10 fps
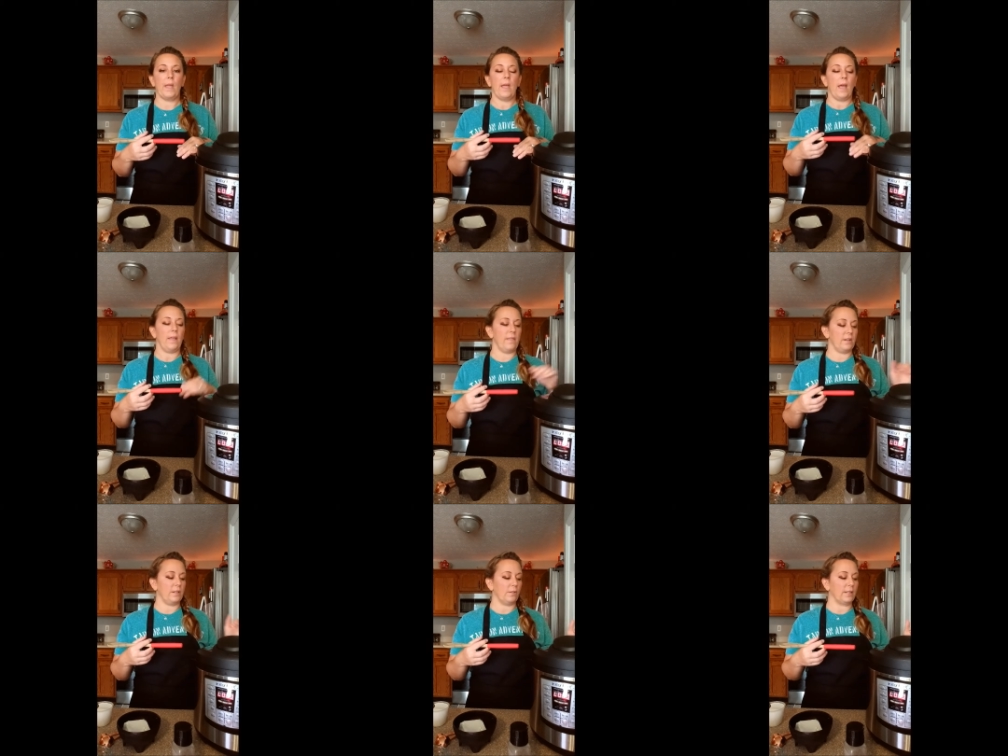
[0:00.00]
and
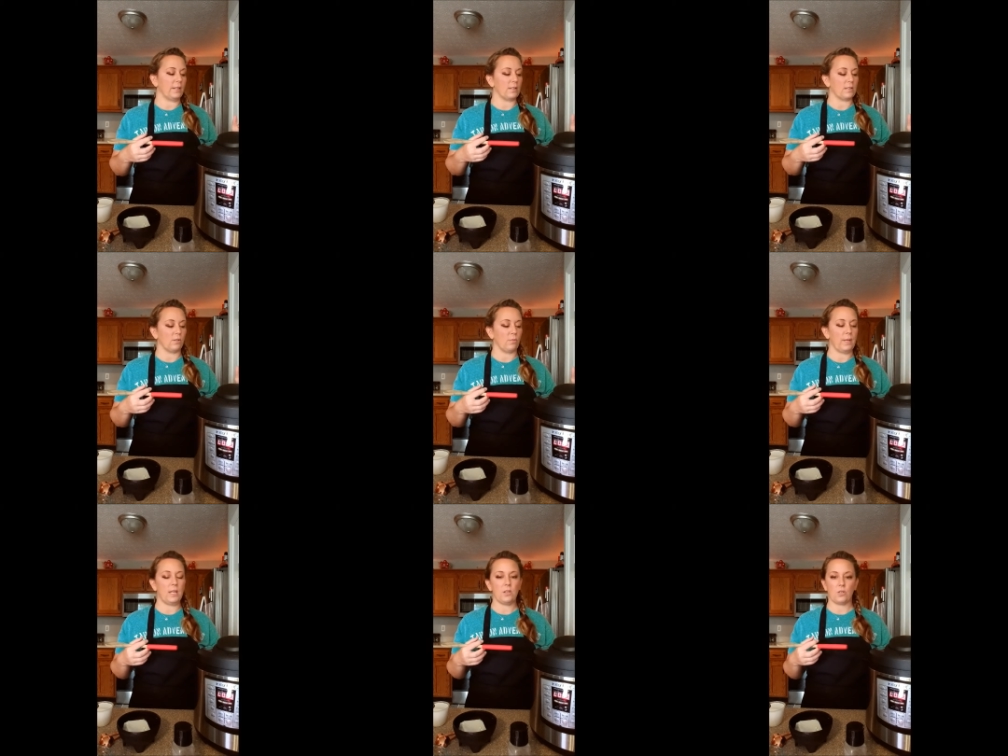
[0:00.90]
that you'll hear this little
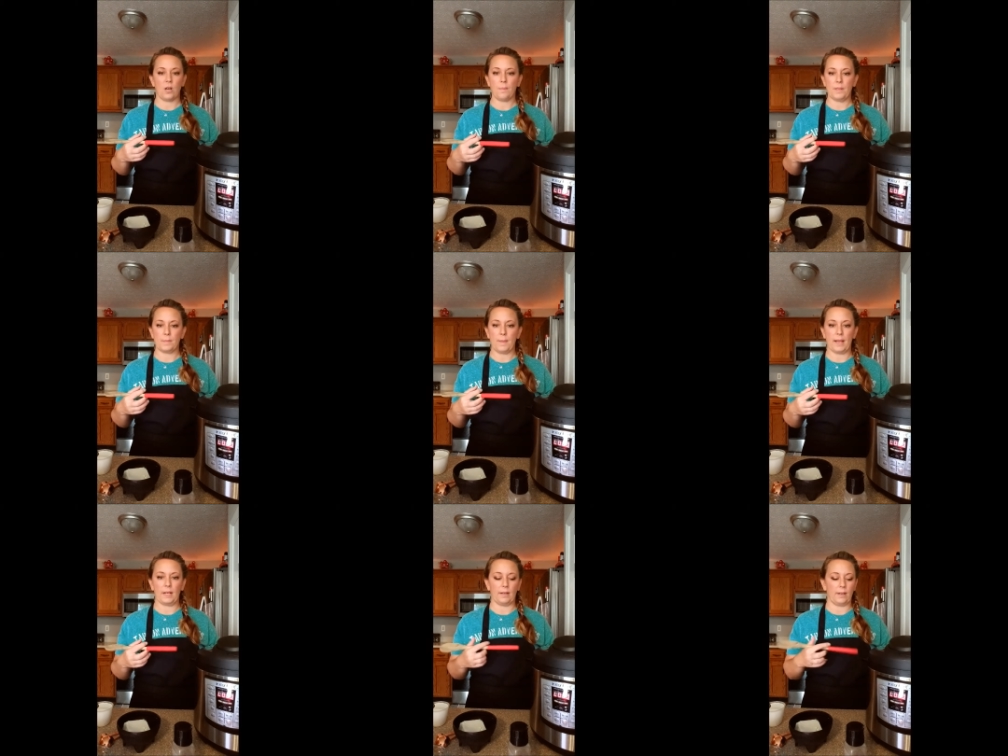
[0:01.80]
pin drop that's back
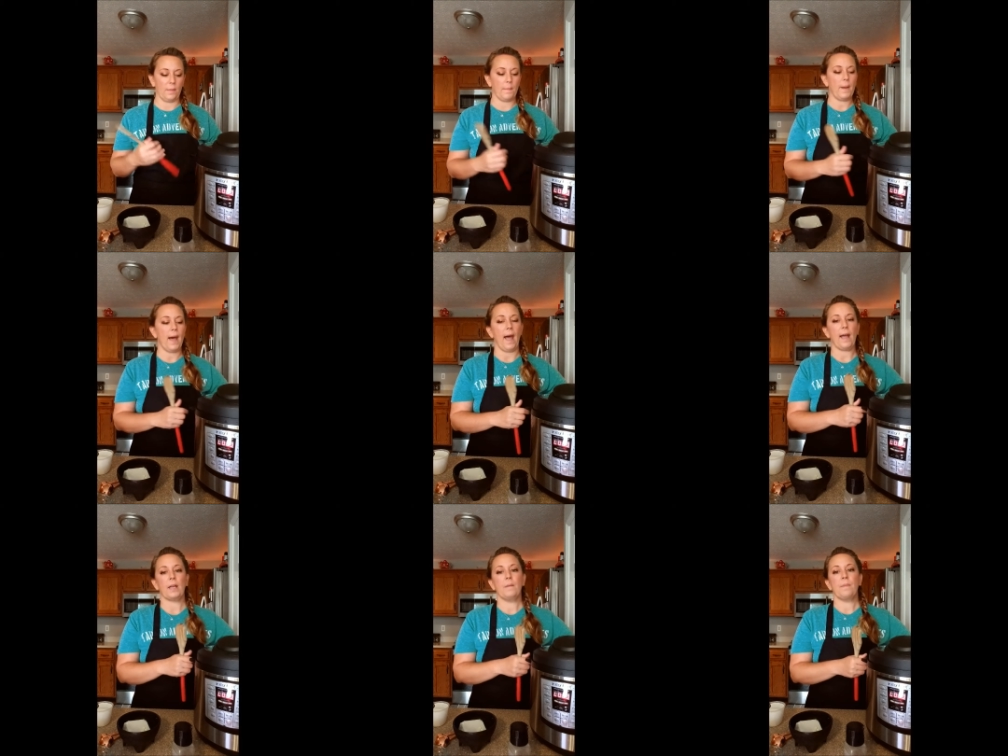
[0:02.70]
here in the back.